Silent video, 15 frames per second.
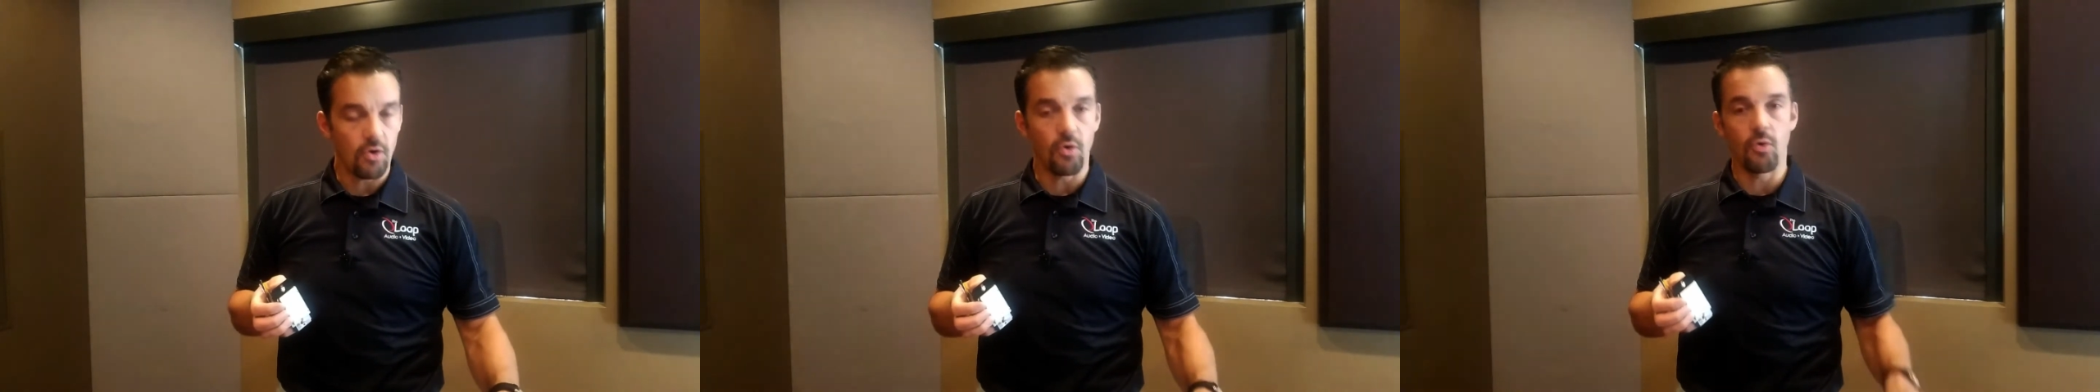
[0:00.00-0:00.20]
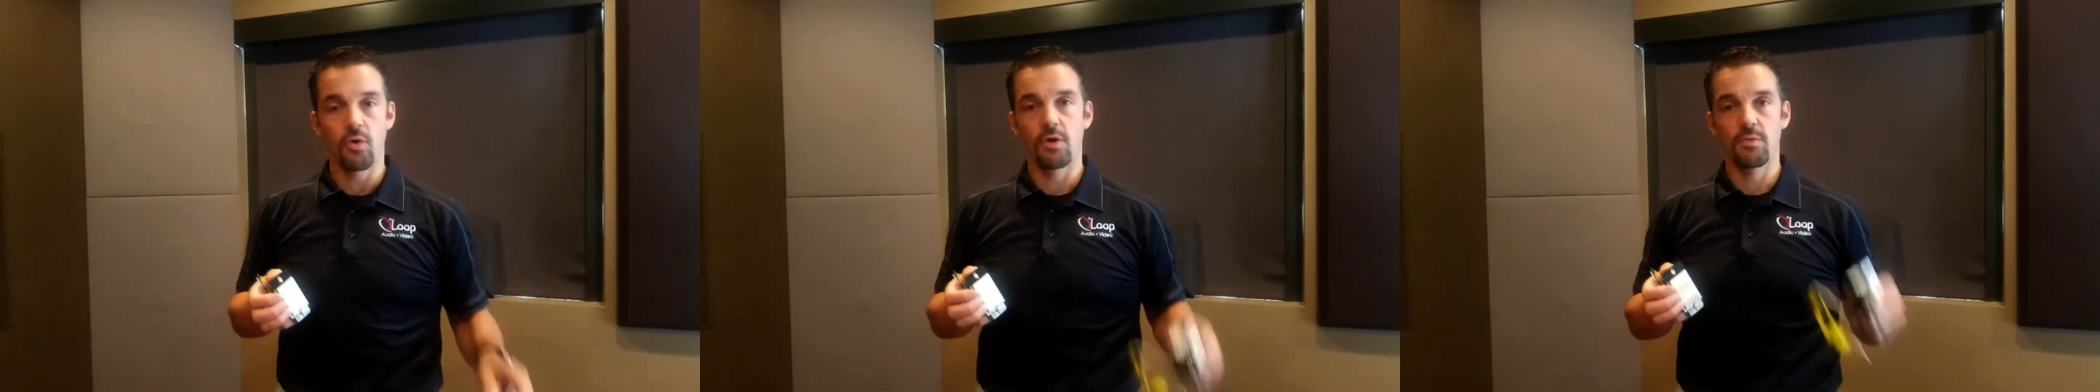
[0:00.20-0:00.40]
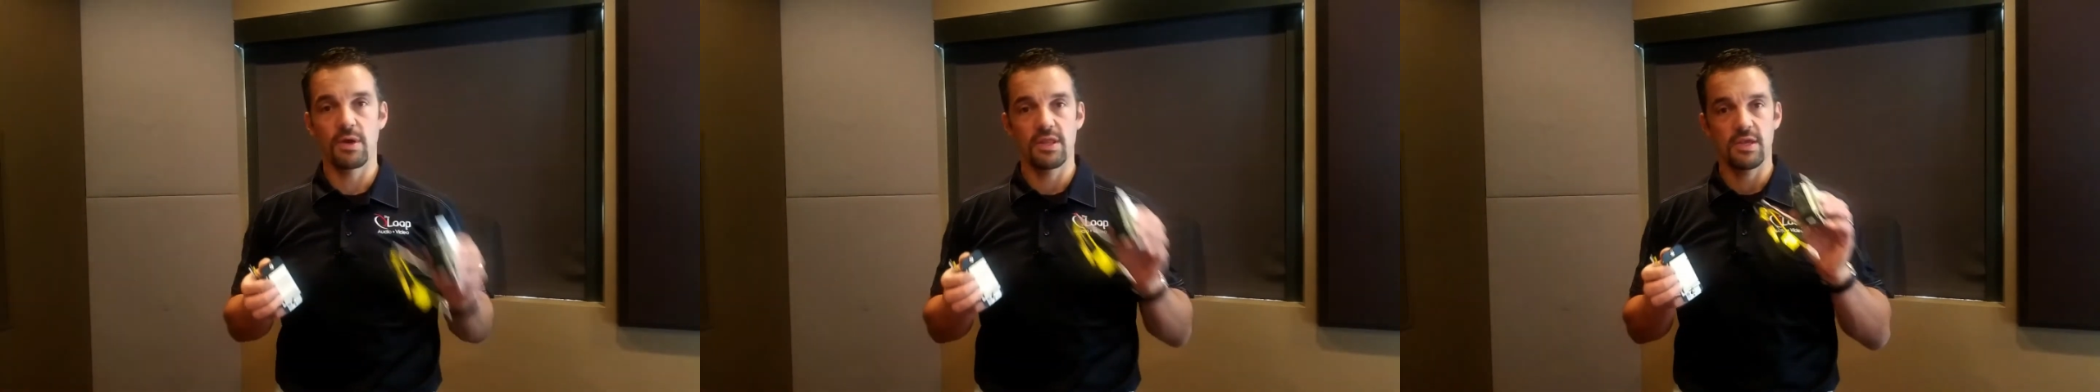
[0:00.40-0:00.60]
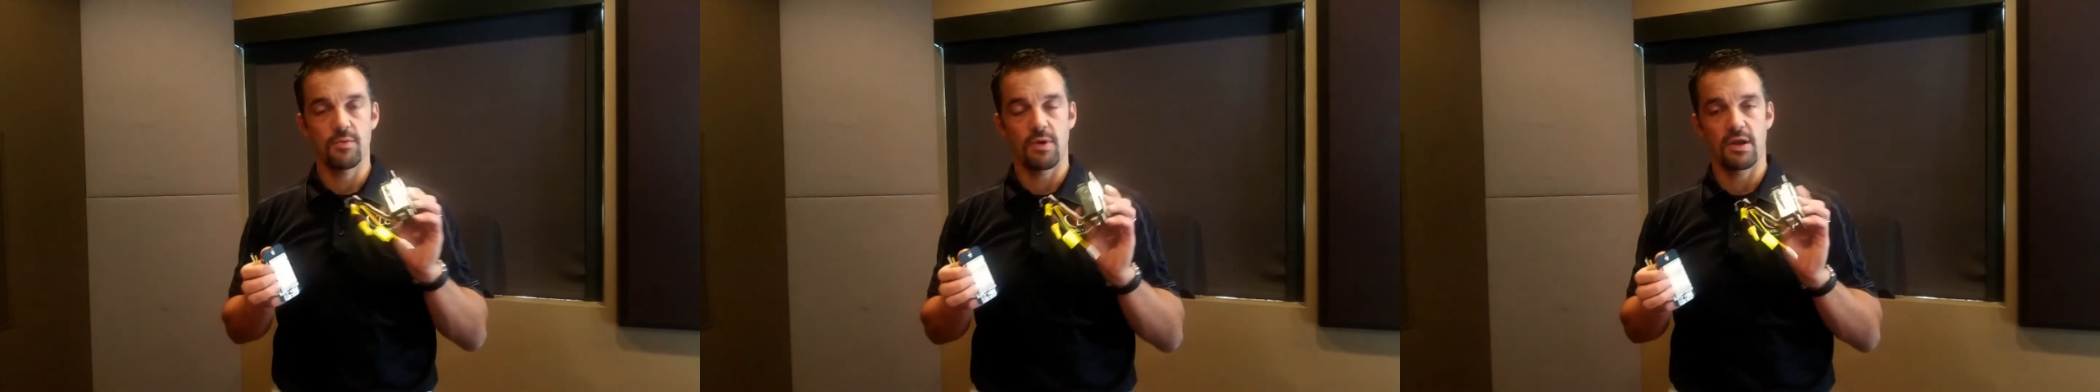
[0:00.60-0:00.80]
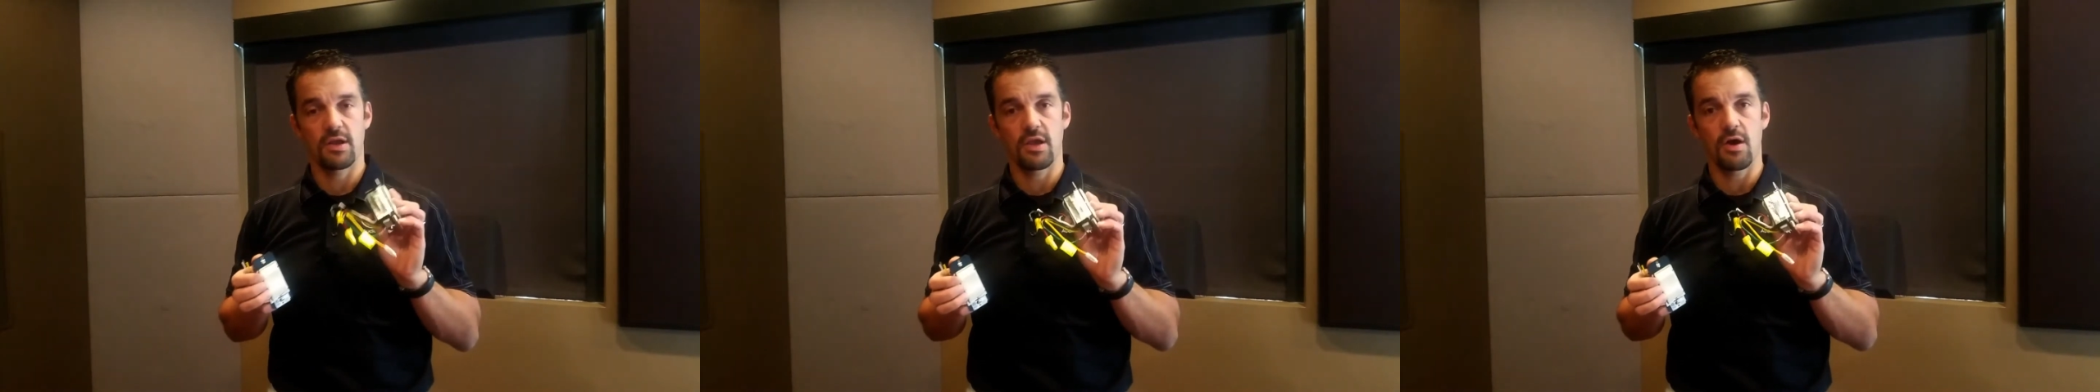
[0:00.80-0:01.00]
or whether you
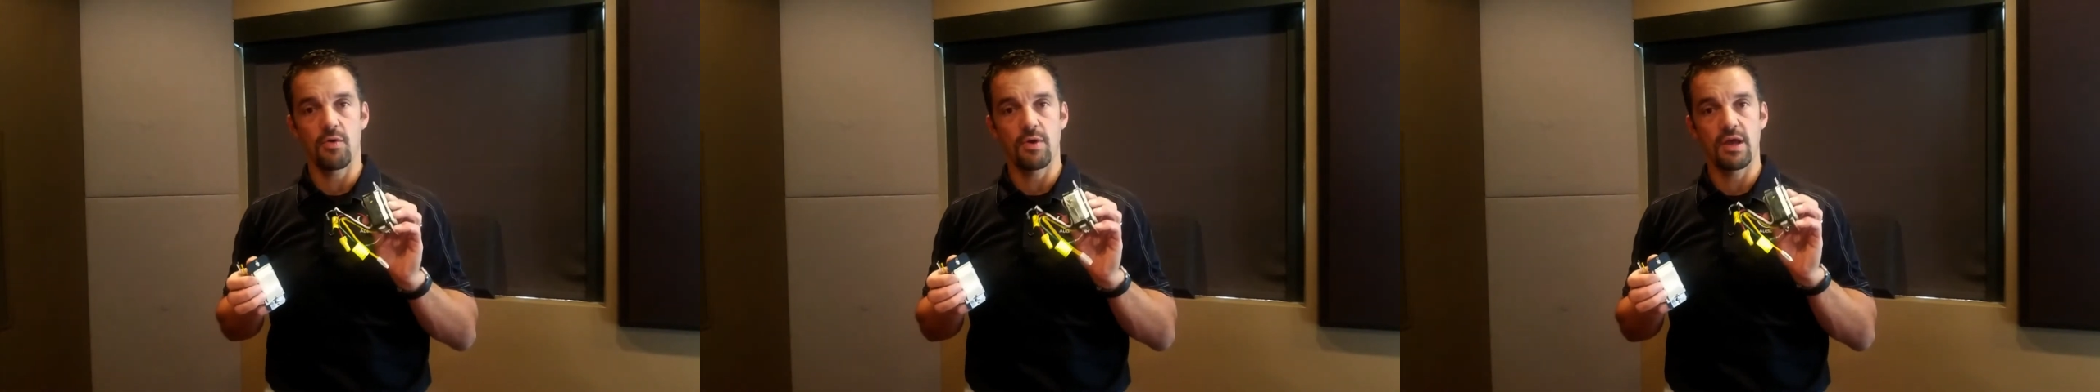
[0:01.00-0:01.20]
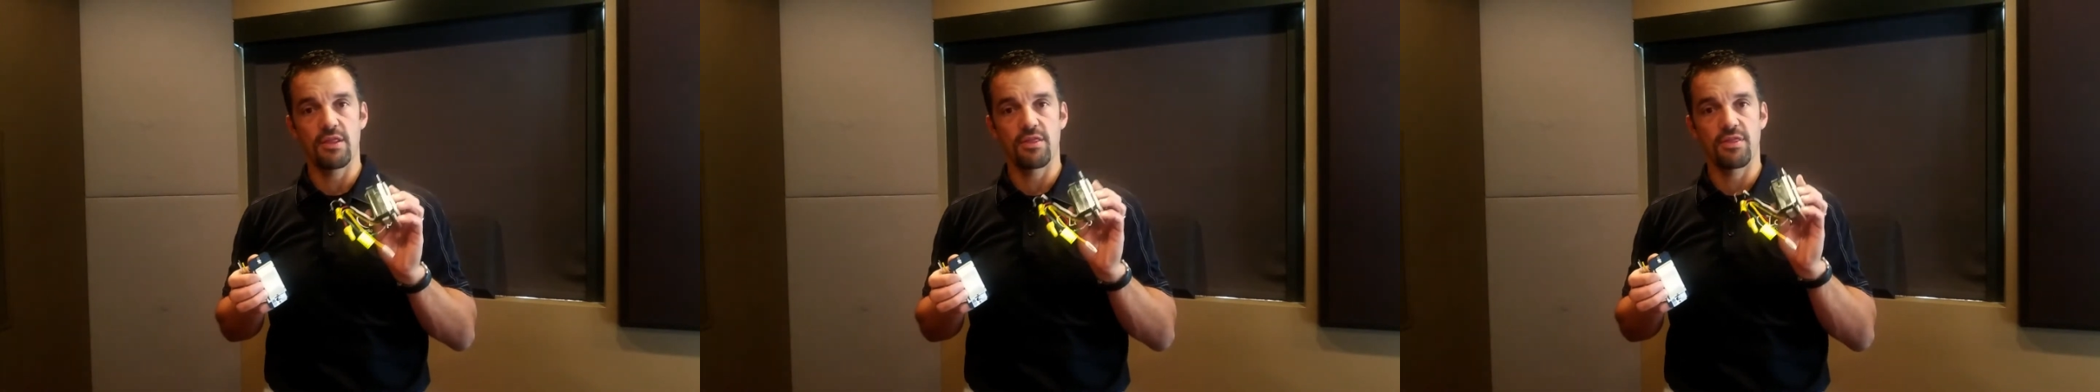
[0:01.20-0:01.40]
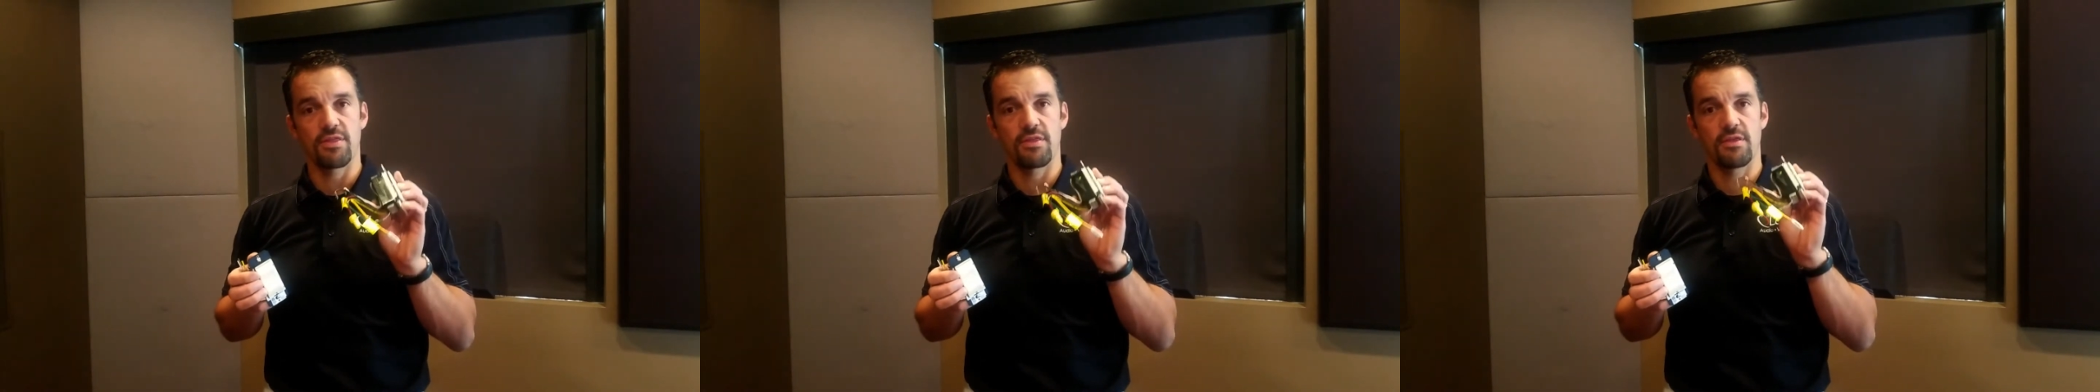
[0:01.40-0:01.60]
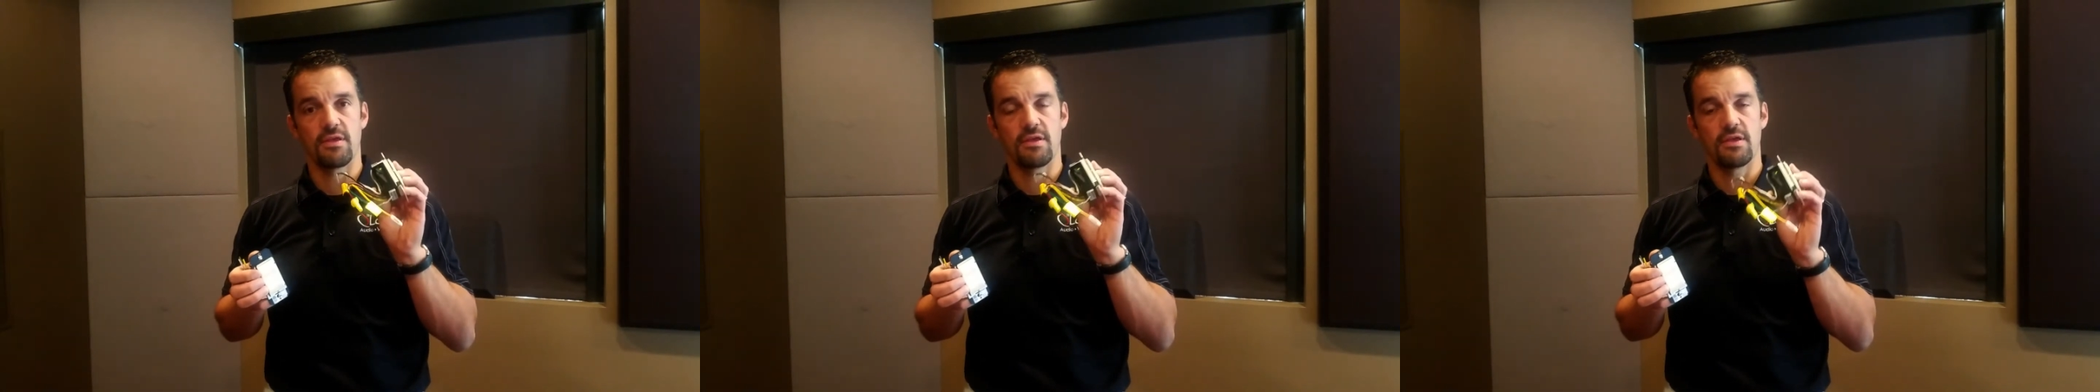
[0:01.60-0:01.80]
want to go with